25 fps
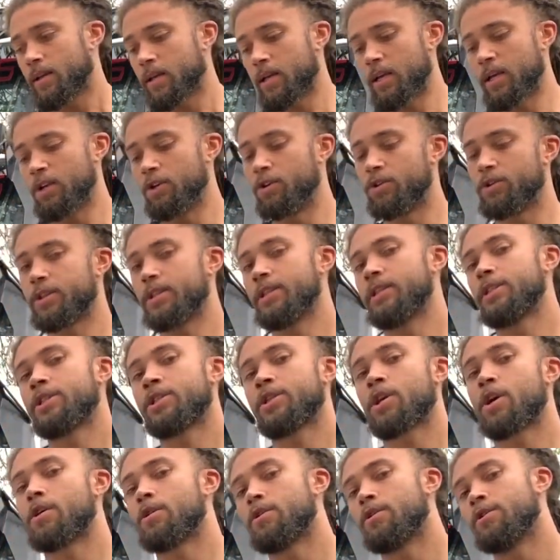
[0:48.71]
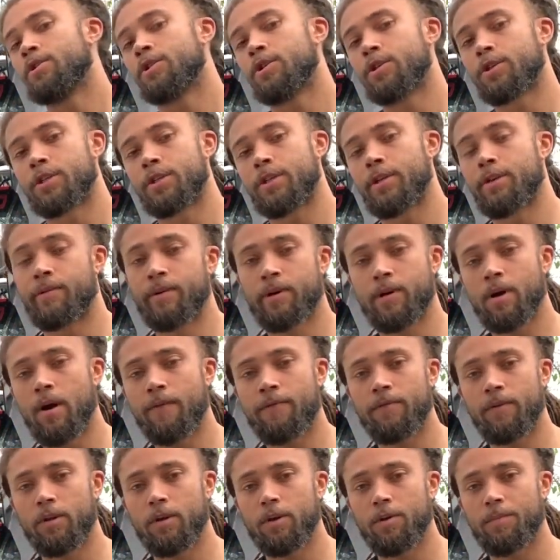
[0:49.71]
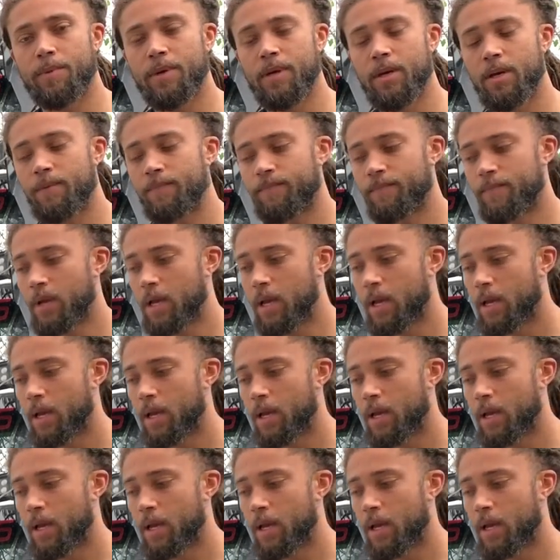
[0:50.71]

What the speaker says: it usually turns your steering off a little bit.